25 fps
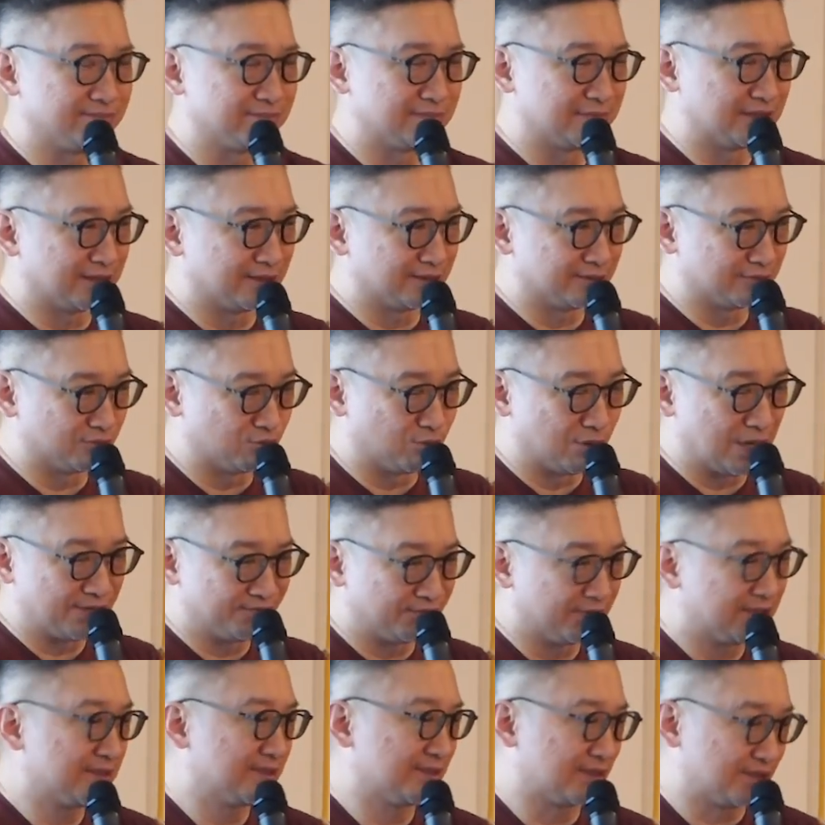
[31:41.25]
the
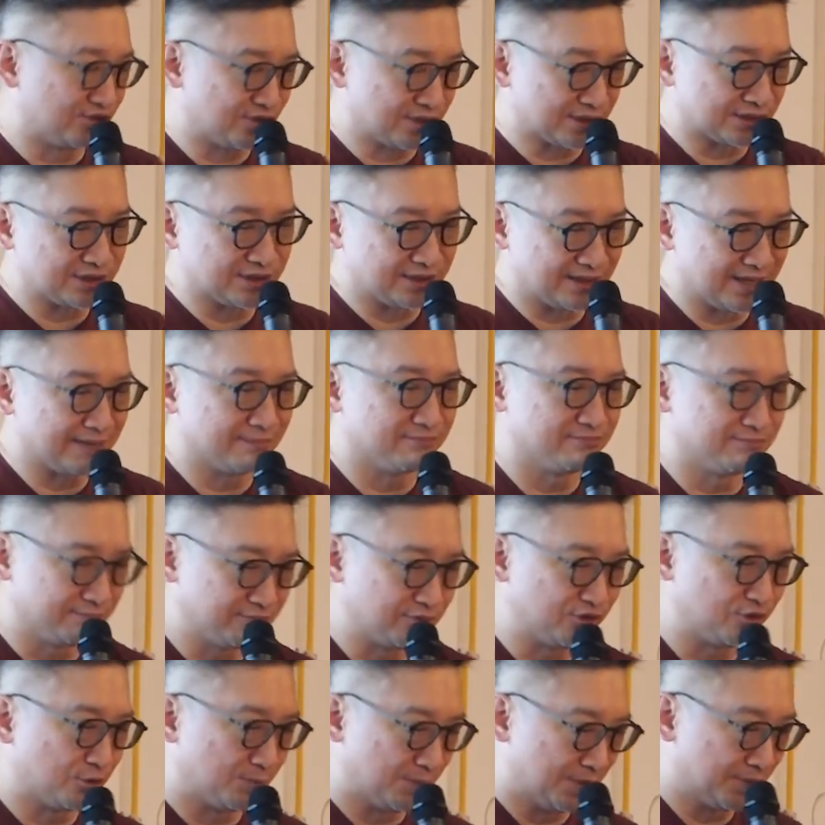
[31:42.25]
whoever suggested that
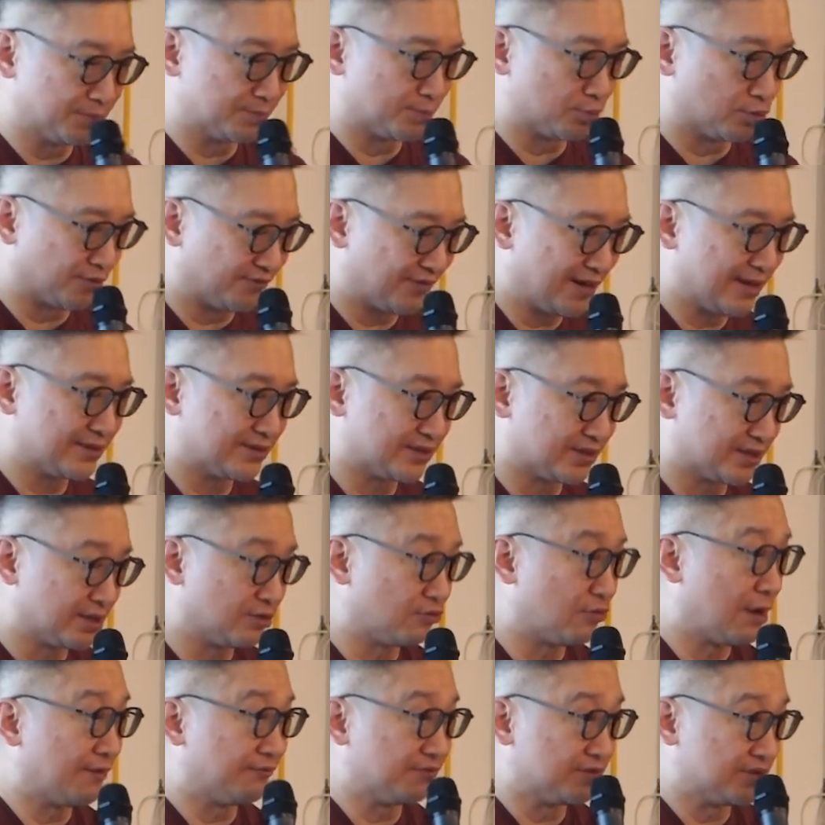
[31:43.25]
should be able to provide certain
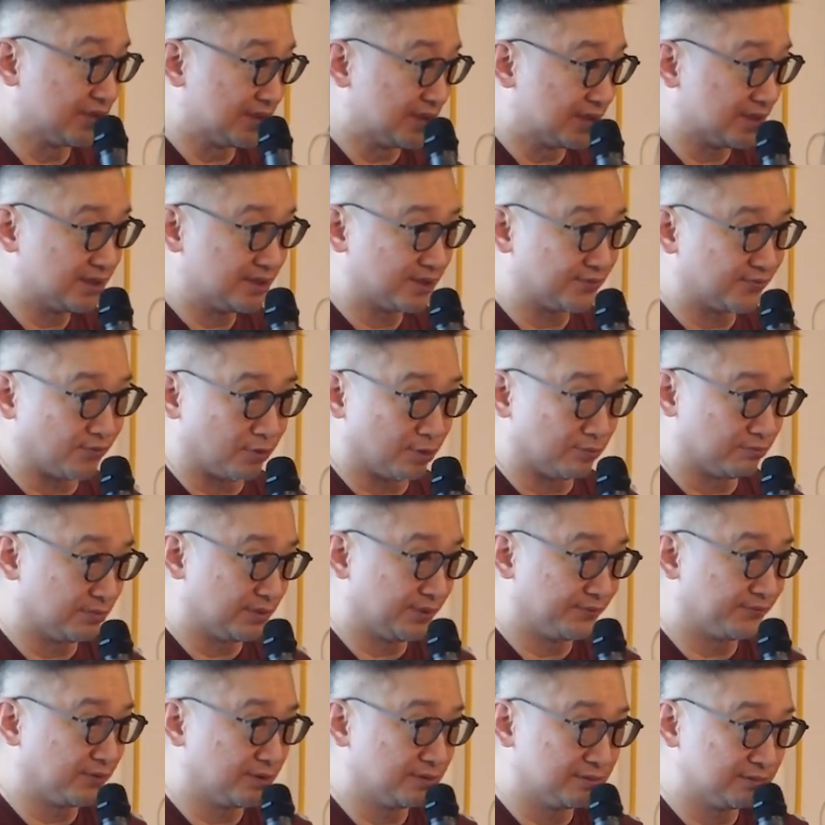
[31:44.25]
references from
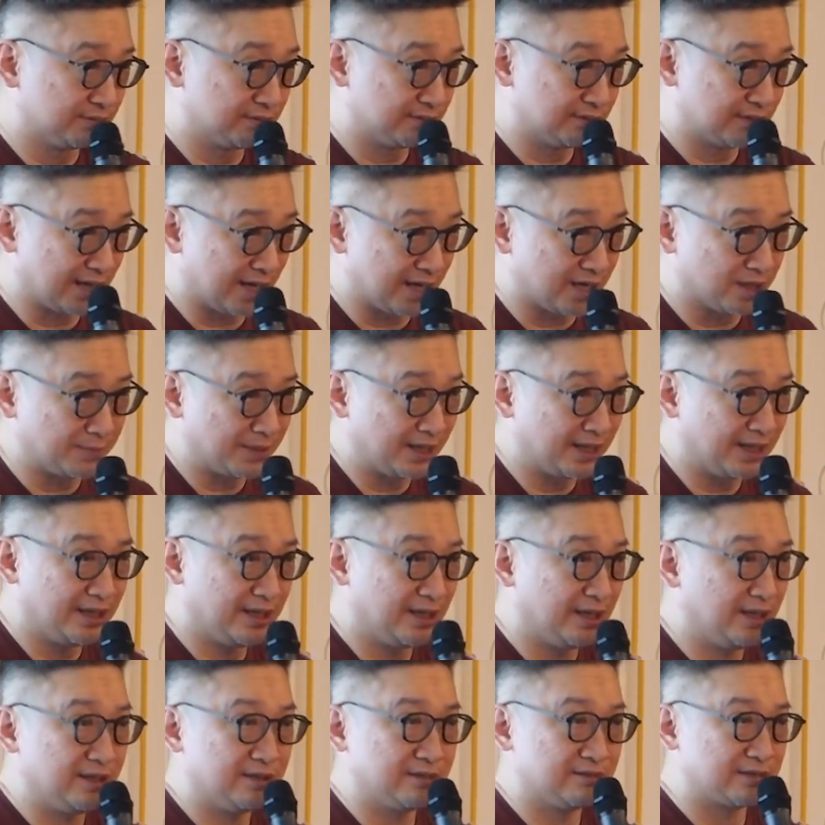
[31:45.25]
different
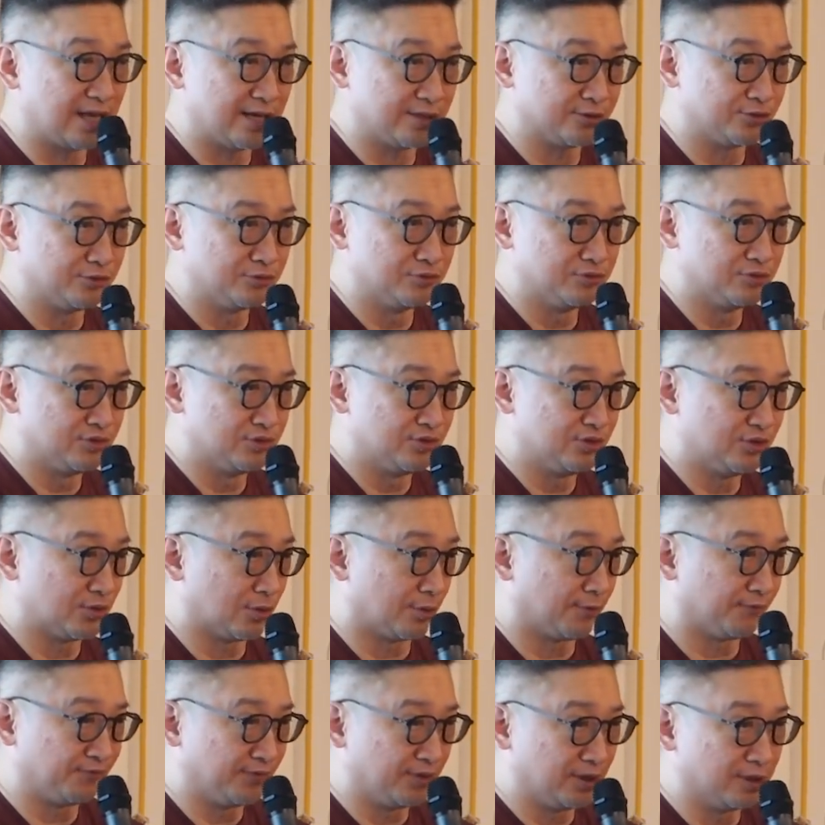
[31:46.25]
anime, cartoons,
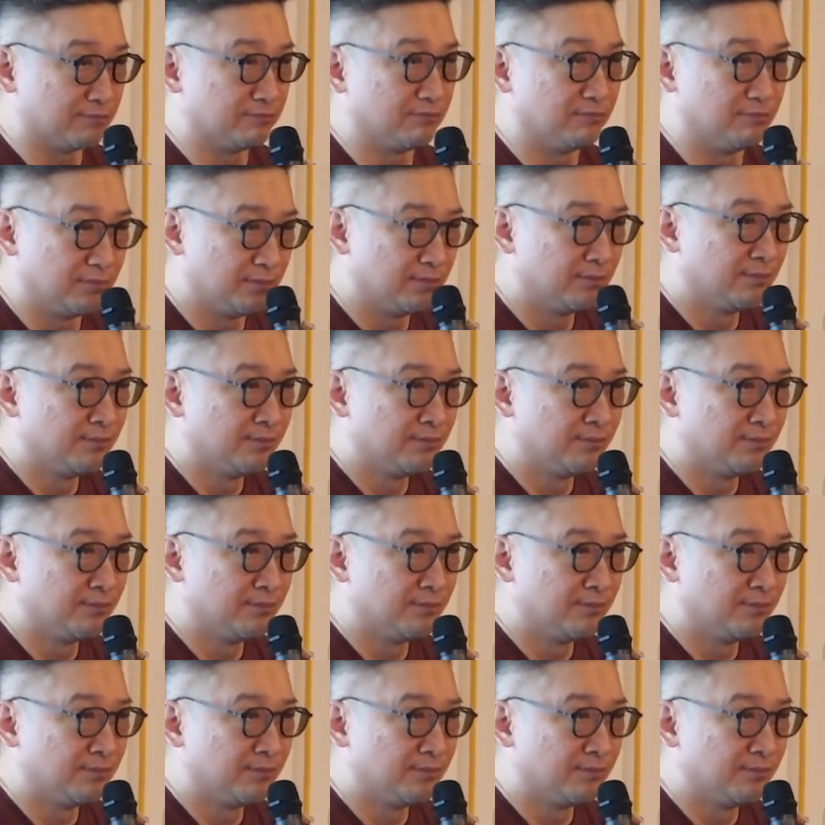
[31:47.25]
or film,